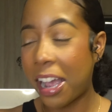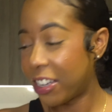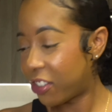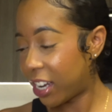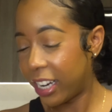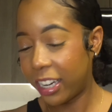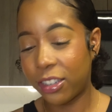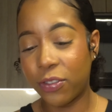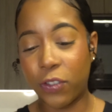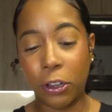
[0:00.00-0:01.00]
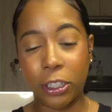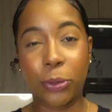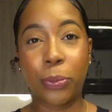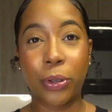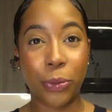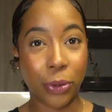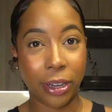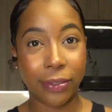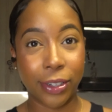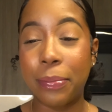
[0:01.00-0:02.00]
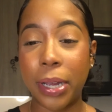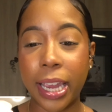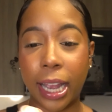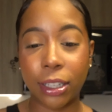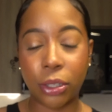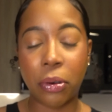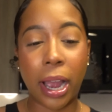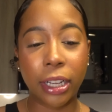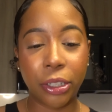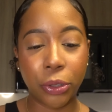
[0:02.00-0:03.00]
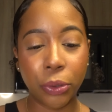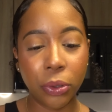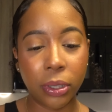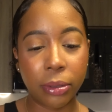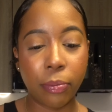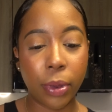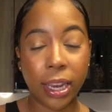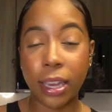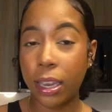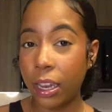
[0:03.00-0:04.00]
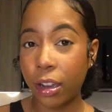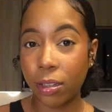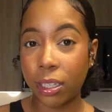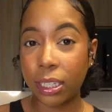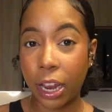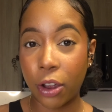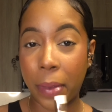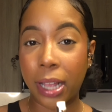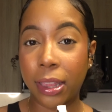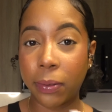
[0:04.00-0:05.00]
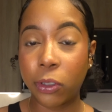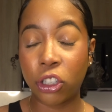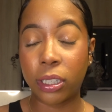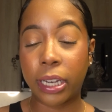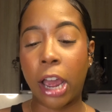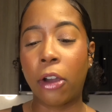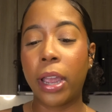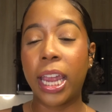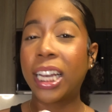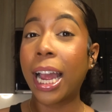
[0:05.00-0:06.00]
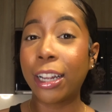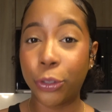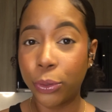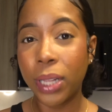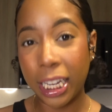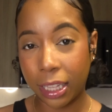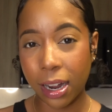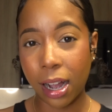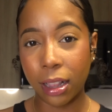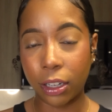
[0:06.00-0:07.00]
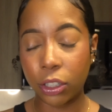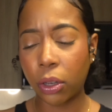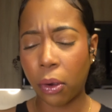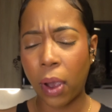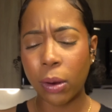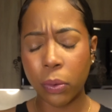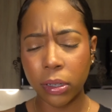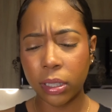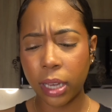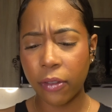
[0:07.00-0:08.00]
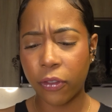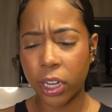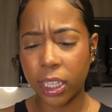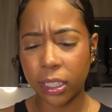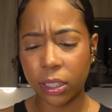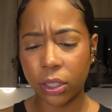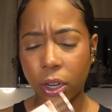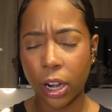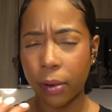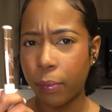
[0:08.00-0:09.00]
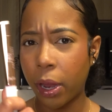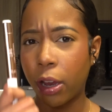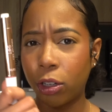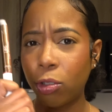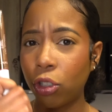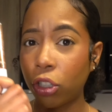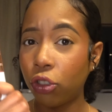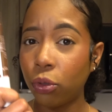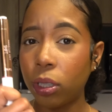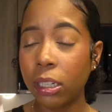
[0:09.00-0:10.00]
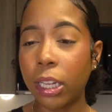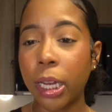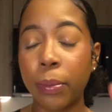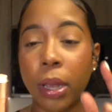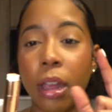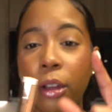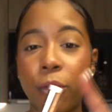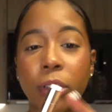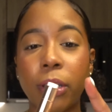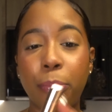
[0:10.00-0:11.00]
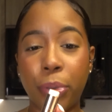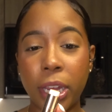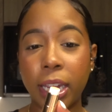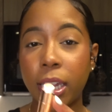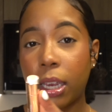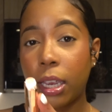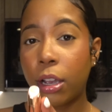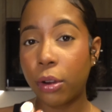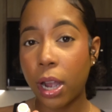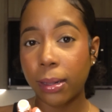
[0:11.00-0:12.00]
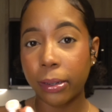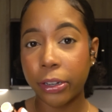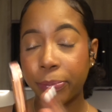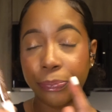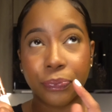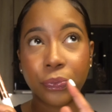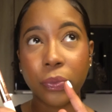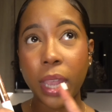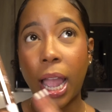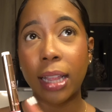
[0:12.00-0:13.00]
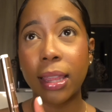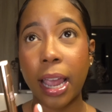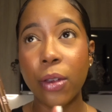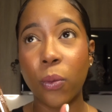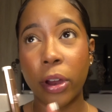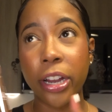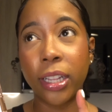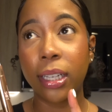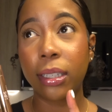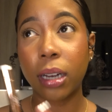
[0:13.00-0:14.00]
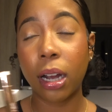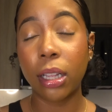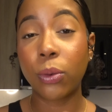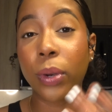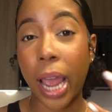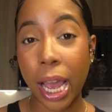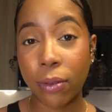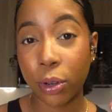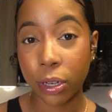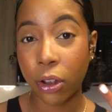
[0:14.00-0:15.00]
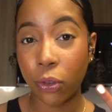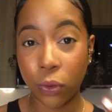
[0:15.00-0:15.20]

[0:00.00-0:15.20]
I tried to get it to focus, but whatever. But yeah, so I used the Big Ego today on my lips just now, and I do like the color. So I will say for this Tarte Maracuja Juicy Lip, for the Big Ego color, I like wearing this color when I have on a